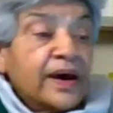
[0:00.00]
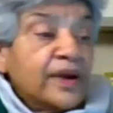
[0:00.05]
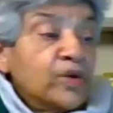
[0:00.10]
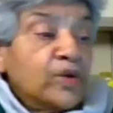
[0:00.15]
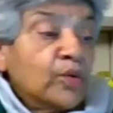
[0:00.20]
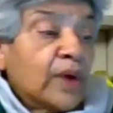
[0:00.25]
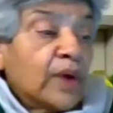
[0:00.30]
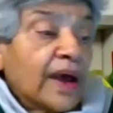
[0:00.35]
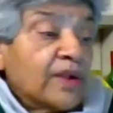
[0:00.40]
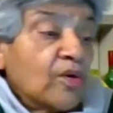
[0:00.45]

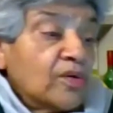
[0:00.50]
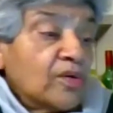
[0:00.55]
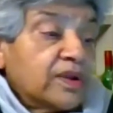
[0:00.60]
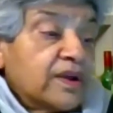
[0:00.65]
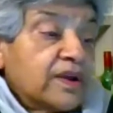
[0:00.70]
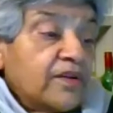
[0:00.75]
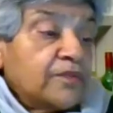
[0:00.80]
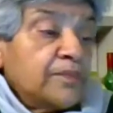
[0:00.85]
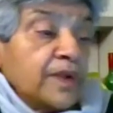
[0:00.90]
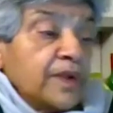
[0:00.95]
You cannot
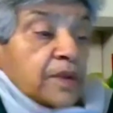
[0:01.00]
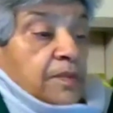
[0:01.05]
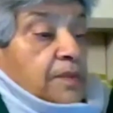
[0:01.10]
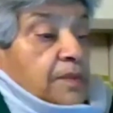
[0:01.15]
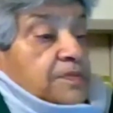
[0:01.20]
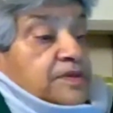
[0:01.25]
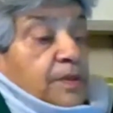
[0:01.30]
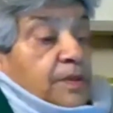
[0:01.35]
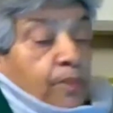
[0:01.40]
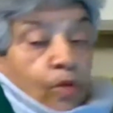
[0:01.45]
give
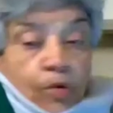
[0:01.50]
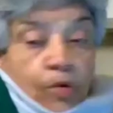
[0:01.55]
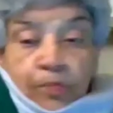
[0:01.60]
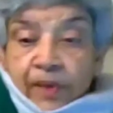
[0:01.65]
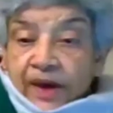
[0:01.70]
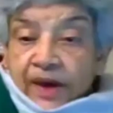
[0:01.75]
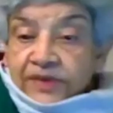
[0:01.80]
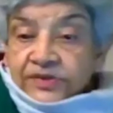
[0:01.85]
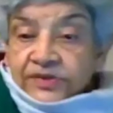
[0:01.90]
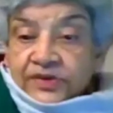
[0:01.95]
minimum support
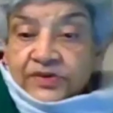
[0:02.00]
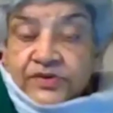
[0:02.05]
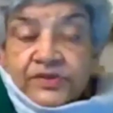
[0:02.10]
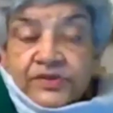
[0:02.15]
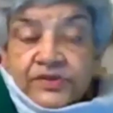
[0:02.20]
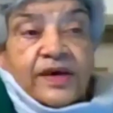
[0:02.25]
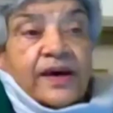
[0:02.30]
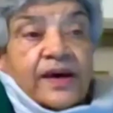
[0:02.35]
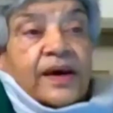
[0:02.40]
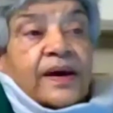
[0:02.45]

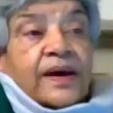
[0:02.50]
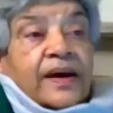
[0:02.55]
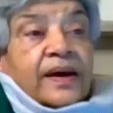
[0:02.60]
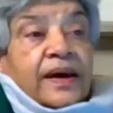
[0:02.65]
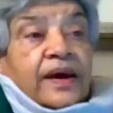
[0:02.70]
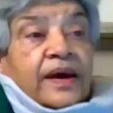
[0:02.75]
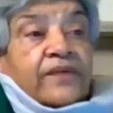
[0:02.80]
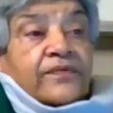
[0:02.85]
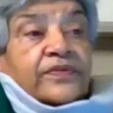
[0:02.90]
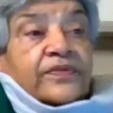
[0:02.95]
prices
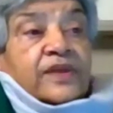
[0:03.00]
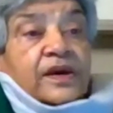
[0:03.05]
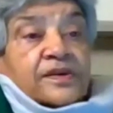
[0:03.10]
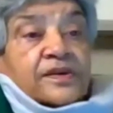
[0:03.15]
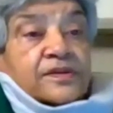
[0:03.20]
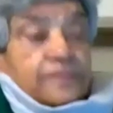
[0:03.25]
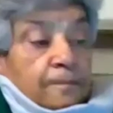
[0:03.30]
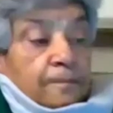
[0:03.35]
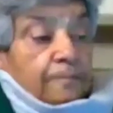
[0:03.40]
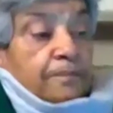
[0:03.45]

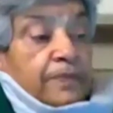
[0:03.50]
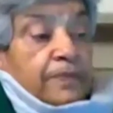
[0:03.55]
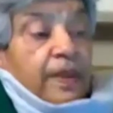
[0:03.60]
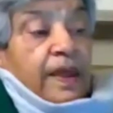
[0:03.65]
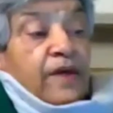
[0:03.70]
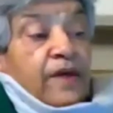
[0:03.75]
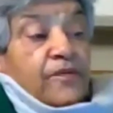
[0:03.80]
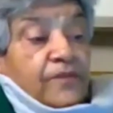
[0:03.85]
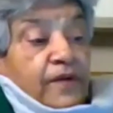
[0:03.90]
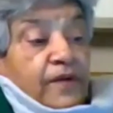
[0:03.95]

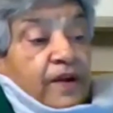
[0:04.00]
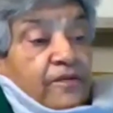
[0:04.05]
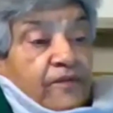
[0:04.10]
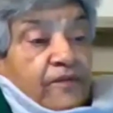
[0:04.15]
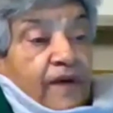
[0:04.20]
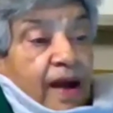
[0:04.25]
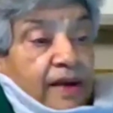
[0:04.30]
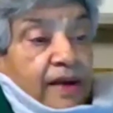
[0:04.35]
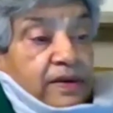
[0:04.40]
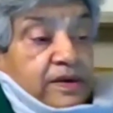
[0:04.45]
if in
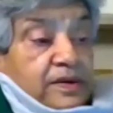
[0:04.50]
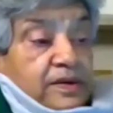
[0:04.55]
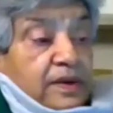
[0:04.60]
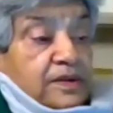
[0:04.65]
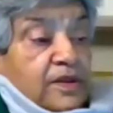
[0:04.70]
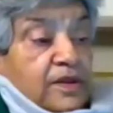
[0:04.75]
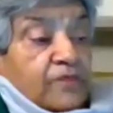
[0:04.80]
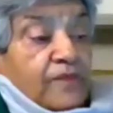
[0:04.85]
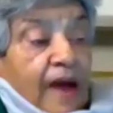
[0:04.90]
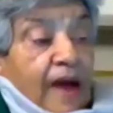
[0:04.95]
fact
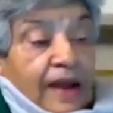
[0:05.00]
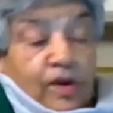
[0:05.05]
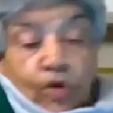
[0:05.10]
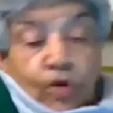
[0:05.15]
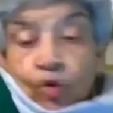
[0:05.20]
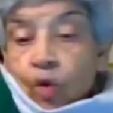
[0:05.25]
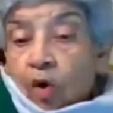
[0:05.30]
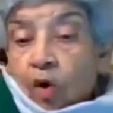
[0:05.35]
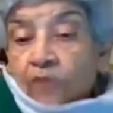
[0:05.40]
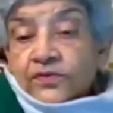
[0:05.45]
the
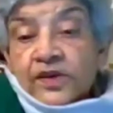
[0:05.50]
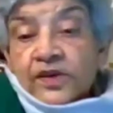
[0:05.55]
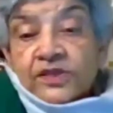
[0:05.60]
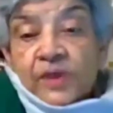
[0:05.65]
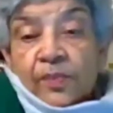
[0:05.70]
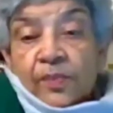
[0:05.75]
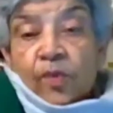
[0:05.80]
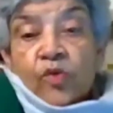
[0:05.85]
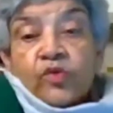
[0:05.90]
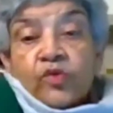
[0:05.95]
value of the
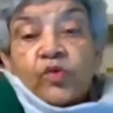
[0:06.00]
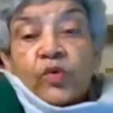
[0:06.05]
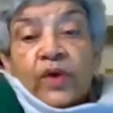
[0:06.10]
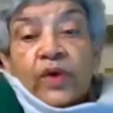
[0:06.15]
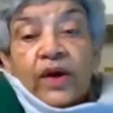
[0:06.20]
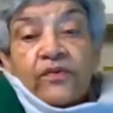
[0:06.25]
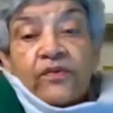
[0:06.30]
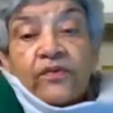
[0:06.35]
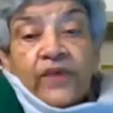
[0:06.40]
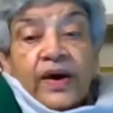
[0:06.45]
support you
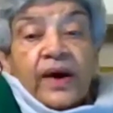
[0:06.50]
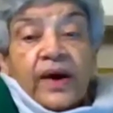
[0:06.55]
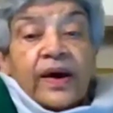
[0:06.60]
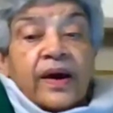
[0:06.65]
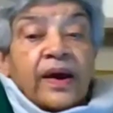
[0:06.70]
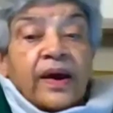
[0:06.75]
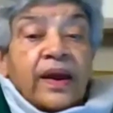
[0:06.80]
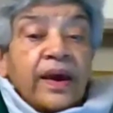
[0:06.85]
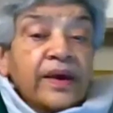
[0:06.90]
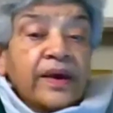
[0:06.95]
give
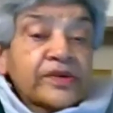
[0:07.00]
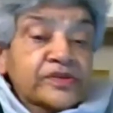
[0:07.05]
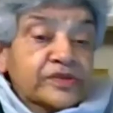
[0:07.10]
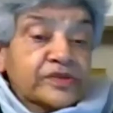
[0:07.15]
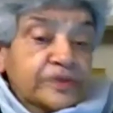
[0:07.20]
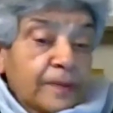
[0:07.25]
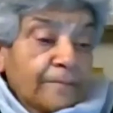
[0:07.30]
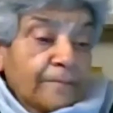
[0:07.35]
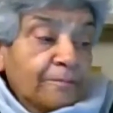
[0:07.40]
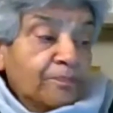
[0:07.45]

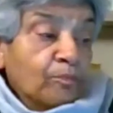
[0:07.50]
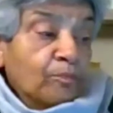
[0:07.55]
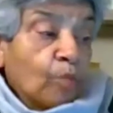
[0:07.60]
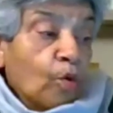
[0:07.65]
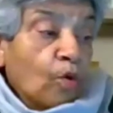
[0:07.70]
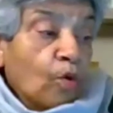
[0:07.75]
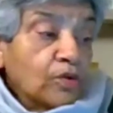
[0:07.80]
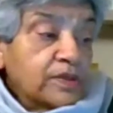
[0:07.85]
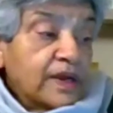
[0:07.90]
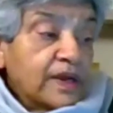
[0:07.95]
is
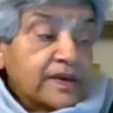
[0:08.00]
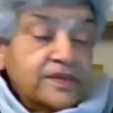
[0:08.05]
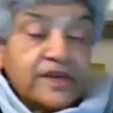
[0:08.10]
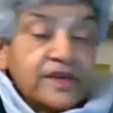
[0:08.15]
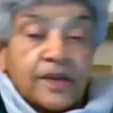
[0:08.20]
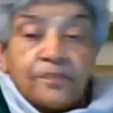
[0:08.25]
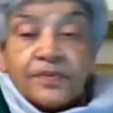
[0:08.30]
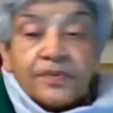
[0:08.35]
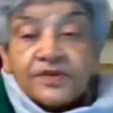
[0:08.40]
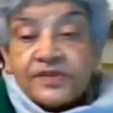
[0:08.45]
more than
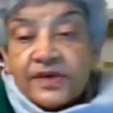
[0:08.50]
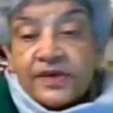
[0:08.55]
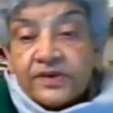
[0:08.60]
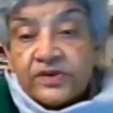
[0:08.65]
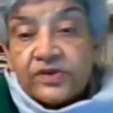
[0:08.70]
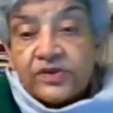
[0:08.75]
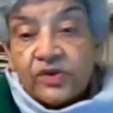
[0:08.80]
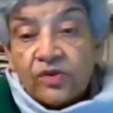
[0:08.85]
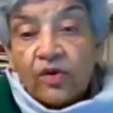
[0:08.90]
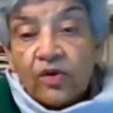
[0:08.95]
10%
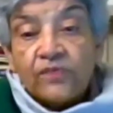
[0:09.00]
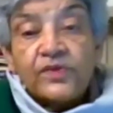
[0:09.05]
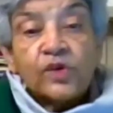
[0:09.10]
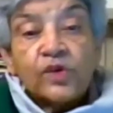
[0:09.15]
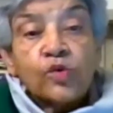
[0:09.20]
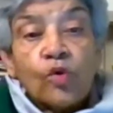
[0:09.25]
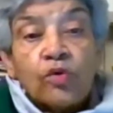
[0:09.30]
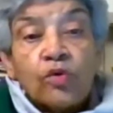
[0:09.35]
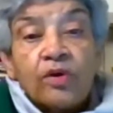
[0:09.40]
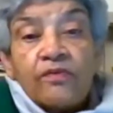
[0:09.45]
of the
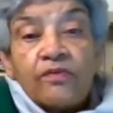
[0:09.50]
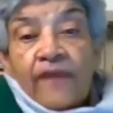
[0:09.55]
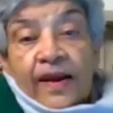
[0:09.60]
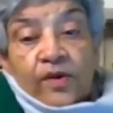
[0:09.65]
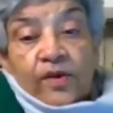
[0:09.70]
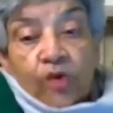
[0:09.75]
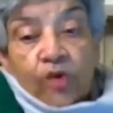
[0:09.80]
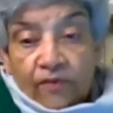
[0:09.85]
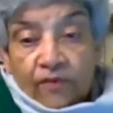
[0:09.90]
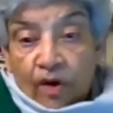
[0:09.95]
total
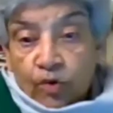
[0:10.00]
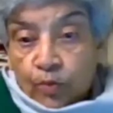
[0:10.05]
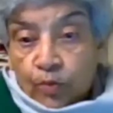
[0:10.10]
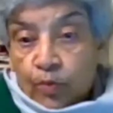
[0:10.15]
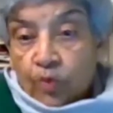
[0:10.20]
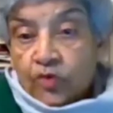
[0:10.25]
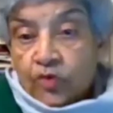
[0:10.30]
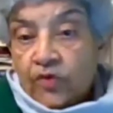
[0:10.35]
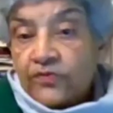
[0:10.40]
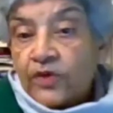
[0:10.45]
value of output
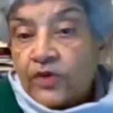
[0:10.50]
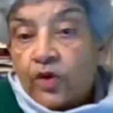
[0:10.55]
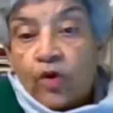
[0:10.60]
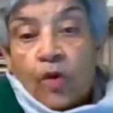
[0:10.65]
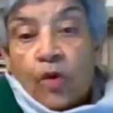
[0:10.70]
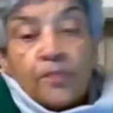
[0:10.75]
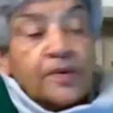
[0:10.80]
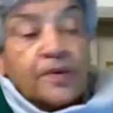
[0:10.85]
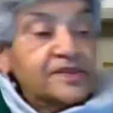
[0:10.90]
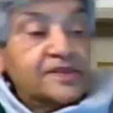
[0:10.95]
of the
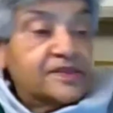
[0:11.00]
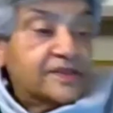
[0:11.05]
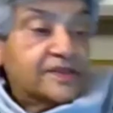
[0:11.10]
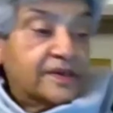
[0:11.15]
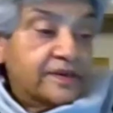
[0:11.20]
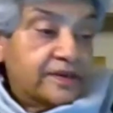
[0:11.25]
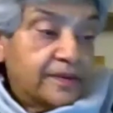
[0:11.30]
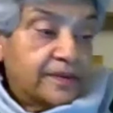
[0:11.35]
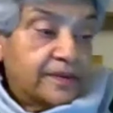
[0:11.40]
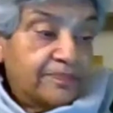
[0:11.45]
crop
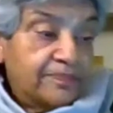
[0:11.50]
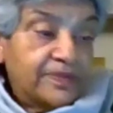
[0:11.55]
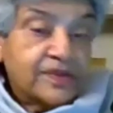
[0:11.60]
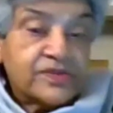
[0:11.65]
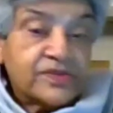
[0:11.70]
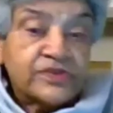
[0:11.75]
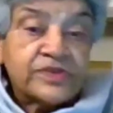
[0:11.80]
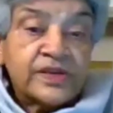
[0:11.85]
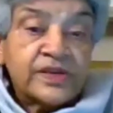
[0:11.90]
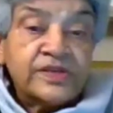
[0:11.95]
concerned.
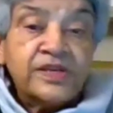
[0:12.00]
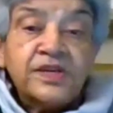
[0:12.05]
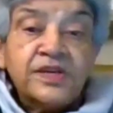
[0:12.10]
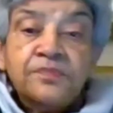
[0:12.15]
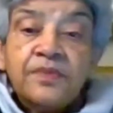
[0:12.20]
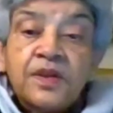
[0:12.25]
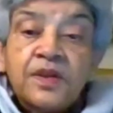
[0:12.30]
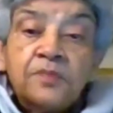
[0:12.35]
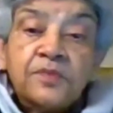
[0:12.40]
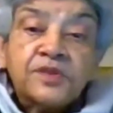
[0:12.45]
This is the de
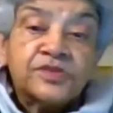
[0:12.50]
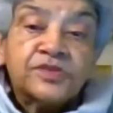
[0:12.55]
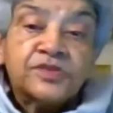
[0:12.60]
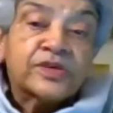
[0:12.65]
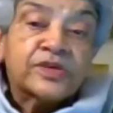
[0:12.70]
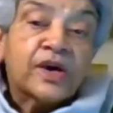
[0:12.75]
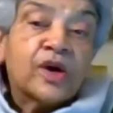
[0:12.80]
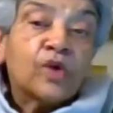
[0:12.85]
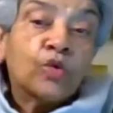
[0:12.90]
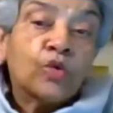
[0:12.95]

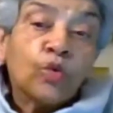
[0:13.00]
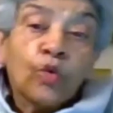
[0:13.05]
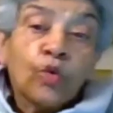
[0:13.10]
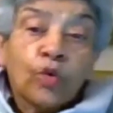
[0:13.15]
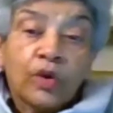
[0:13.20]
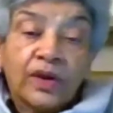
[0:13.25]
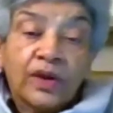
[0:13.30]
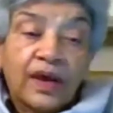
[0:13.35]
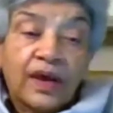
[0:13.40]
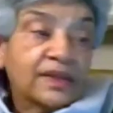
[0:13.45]
minimis
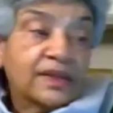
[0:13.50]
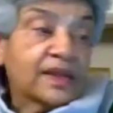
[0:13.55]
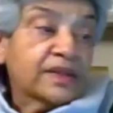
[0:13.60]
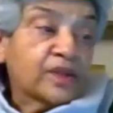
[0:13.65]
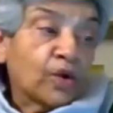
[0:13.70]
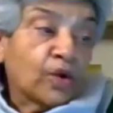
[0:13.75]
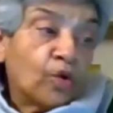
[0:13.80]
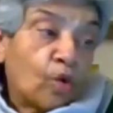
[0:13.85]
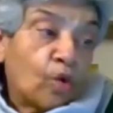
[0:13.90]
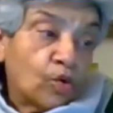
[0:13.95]
rule that
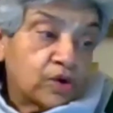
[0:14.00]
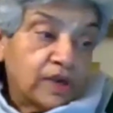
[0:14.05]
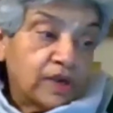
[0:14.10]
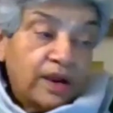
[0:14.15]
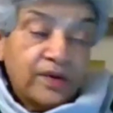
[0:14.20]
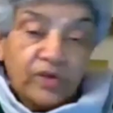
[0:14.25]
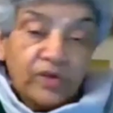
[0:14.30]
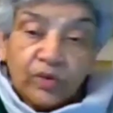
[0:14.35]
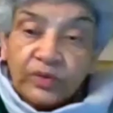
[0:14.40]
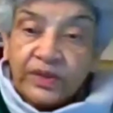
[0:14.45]
they wrote
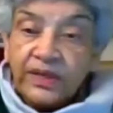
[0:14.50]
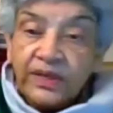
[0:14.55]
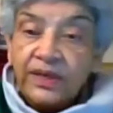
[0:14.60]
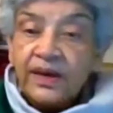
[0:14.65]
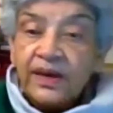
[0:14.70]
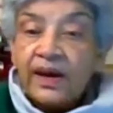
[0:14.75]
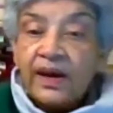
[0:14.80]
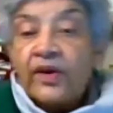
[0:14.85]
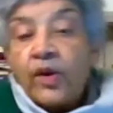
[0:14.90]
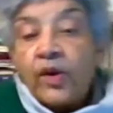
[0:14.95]
into the
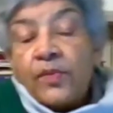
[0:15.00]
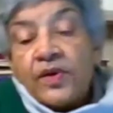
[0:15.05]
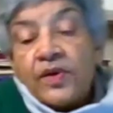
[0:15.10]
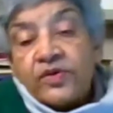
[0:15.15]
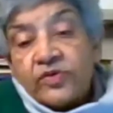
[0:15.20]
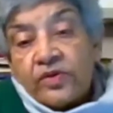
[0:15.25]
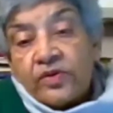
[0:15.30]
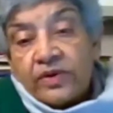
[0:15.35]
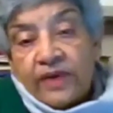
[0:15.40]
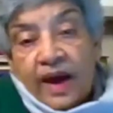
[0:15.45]

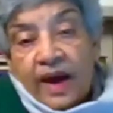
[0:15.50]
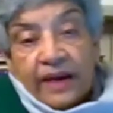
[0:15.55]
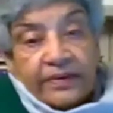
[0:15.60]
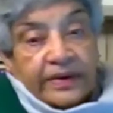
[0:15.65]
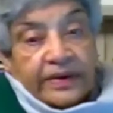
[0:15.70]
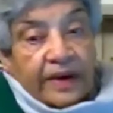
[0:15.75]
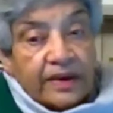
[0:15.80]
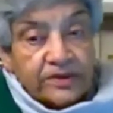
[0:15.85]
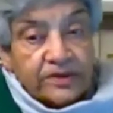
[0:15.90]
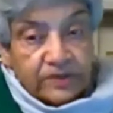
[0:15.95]
agreement on
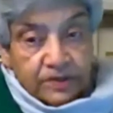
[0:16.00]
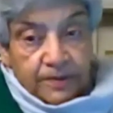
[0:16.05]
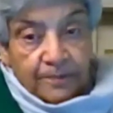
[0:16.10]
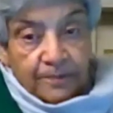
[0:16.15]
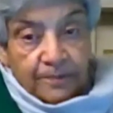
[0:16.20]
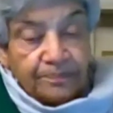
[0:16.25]
agriculture.